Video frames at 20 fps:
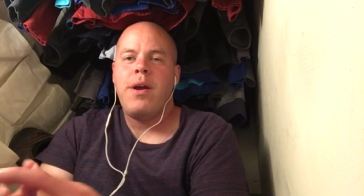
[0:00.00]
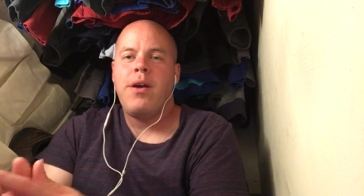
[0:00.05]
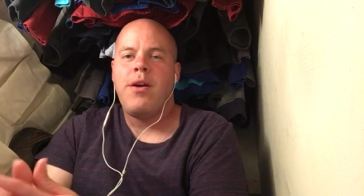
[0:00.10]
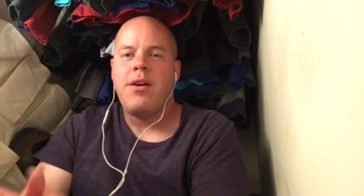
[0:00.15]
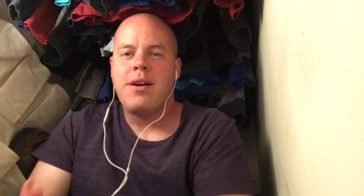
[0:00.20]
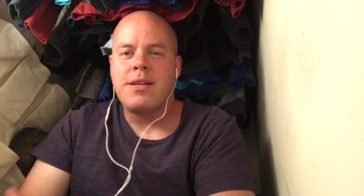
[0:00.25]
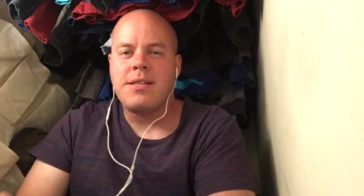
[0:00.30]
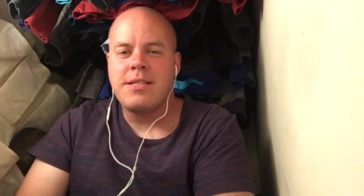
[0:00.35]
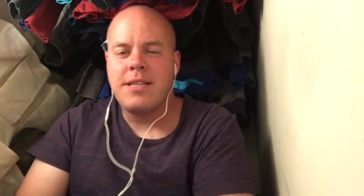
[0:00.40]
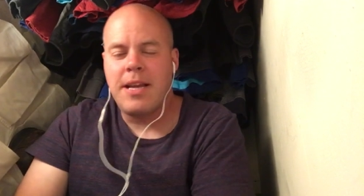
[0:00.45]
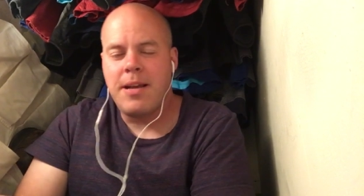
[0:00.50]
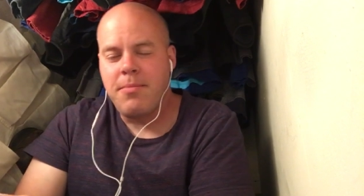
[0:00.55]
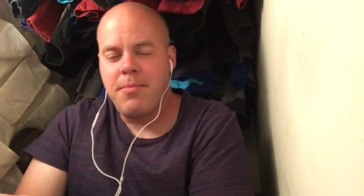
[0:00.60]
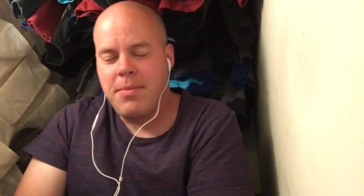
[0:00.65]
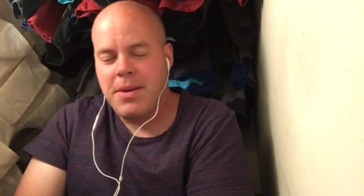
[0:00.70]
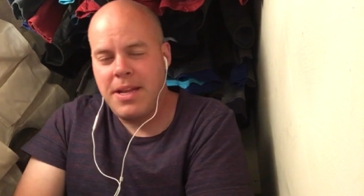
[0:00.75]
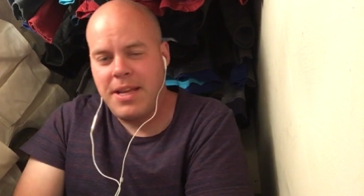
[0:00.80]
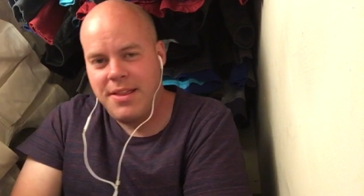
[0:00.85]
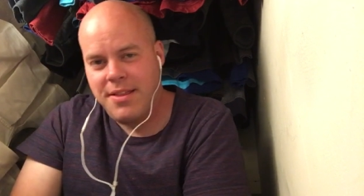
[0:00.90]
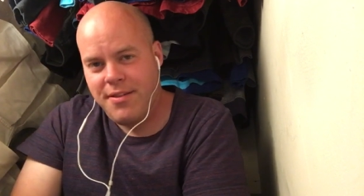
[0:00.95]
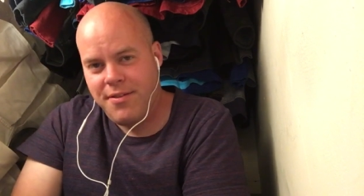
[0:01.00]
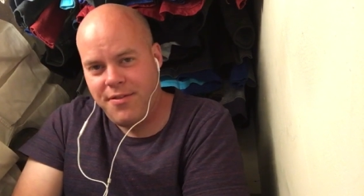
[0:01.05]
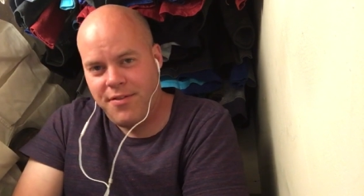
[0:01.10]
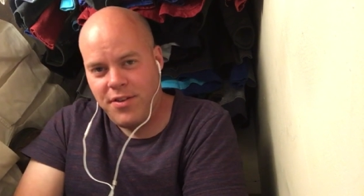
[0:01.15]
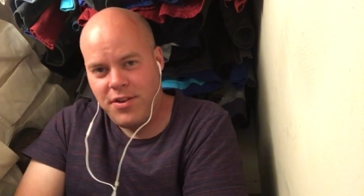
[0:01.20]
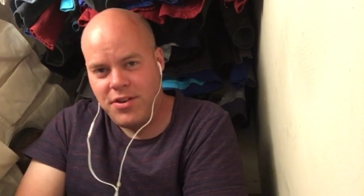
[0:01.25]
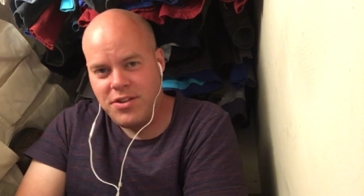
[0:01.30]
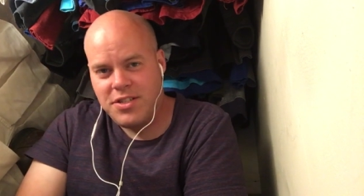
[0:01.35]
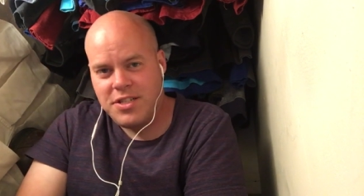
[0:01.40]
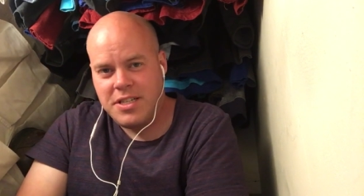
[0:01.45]
are examining the
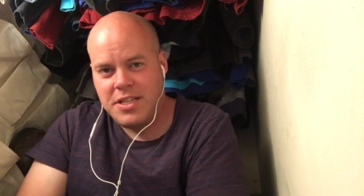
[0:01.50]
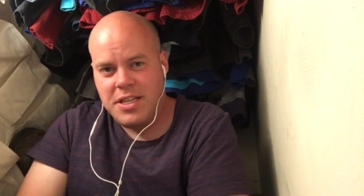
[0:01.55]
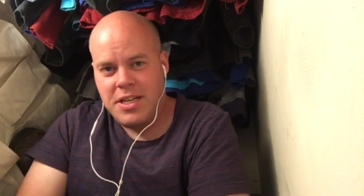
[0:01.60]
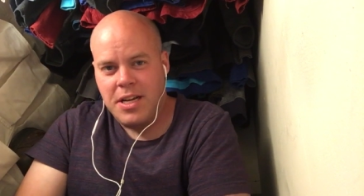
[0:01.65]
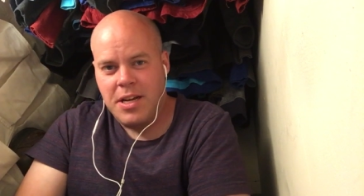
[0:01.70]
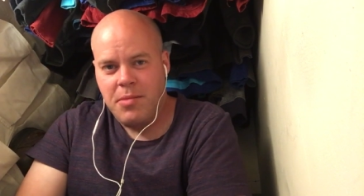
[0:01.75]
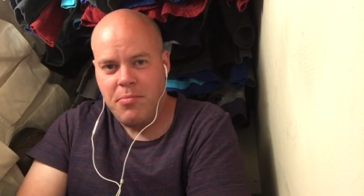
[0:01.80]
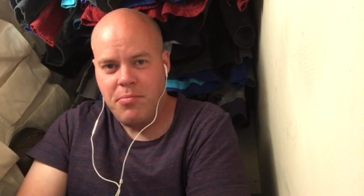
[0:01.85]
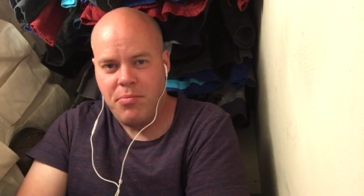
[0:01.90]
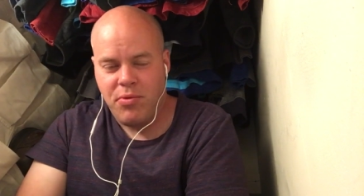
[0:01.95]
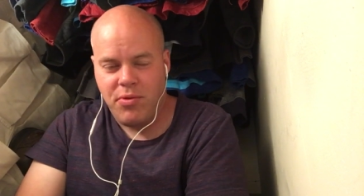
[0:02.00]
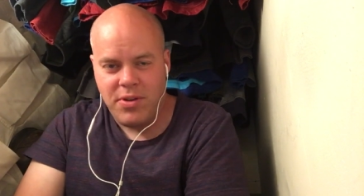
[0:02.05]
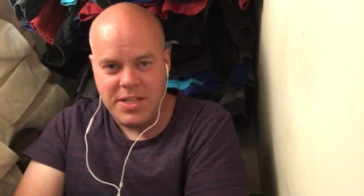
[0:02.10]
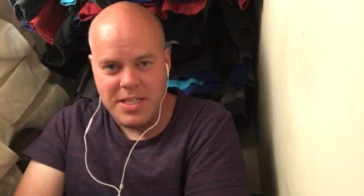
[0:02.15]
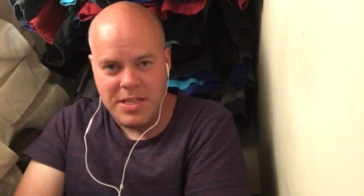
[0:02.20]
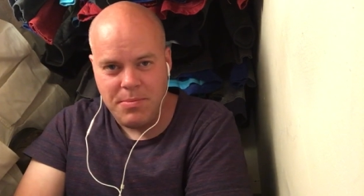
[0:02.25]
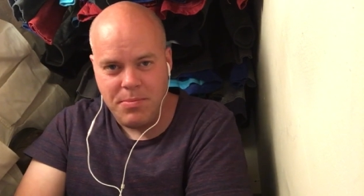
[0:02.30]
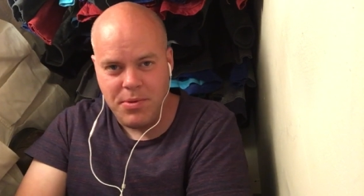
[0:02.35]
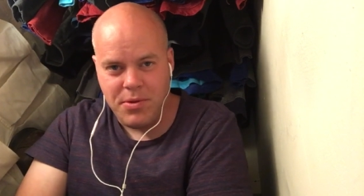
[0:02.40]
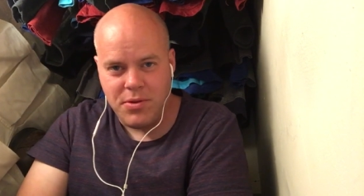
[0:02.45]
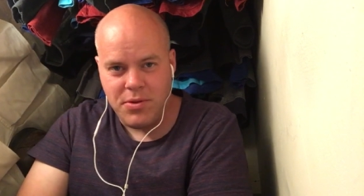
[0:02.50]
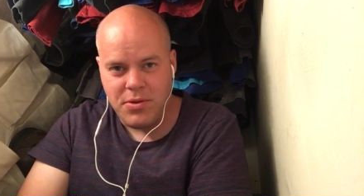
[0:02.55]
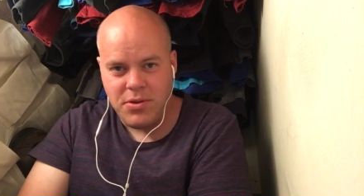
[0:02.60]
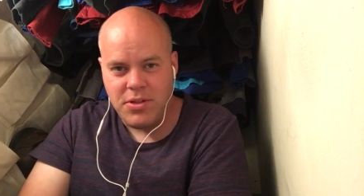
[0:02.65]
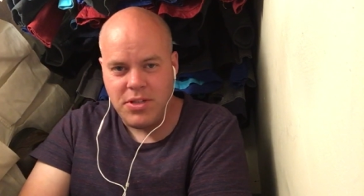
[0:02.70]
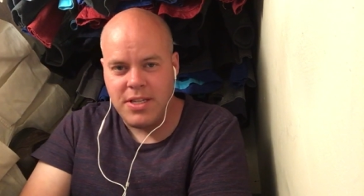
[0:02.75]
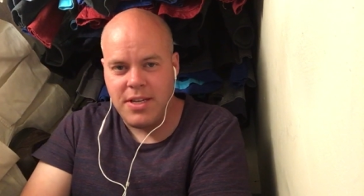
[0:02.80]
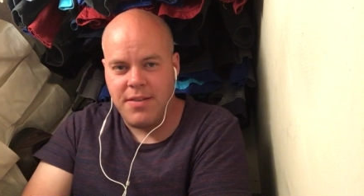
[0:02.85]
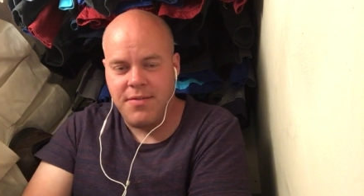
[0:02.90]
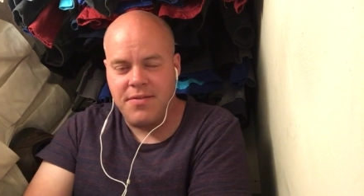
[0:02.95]
first
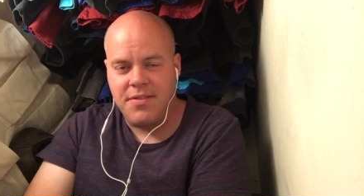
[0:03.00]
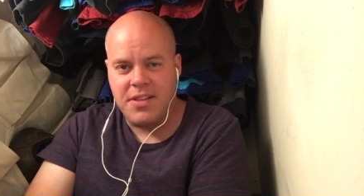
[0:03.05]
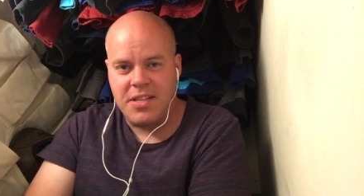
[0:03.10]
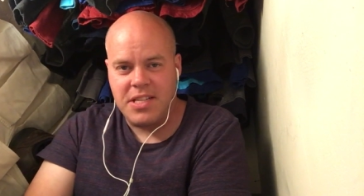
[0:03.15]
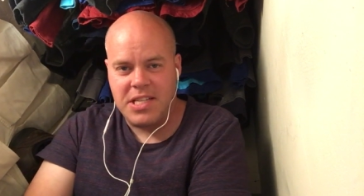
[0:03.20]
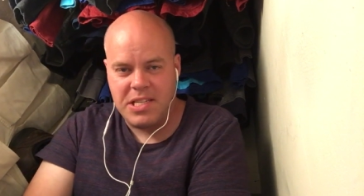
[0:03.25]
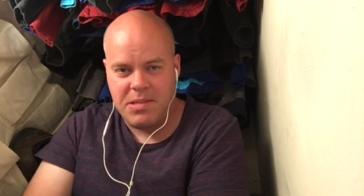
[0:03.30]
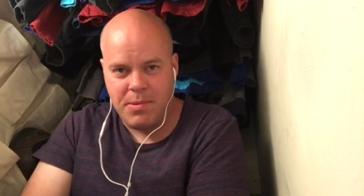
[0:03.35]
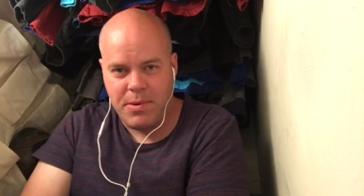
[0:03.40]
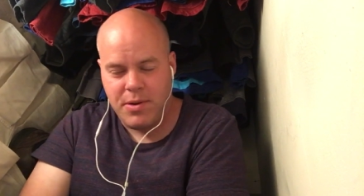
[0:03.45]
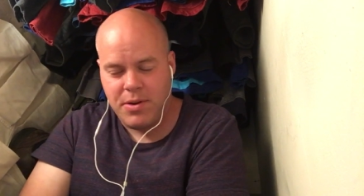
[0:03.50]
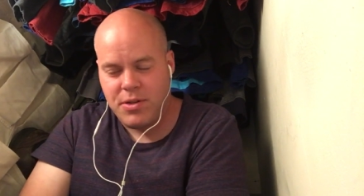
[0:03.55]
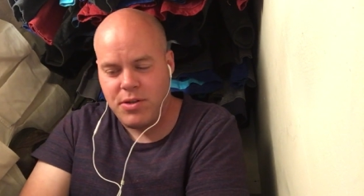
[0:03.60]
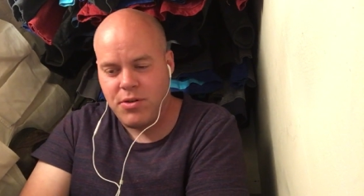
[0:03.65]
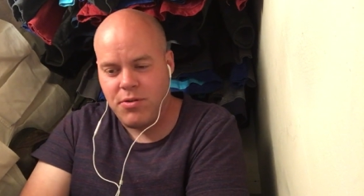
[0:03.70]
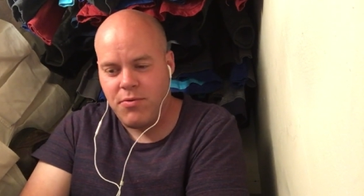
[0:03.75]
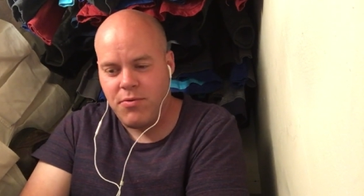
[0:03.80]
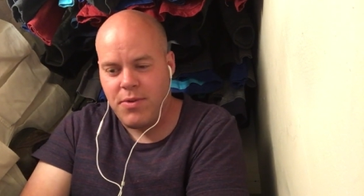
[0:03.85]
principles of the spiritual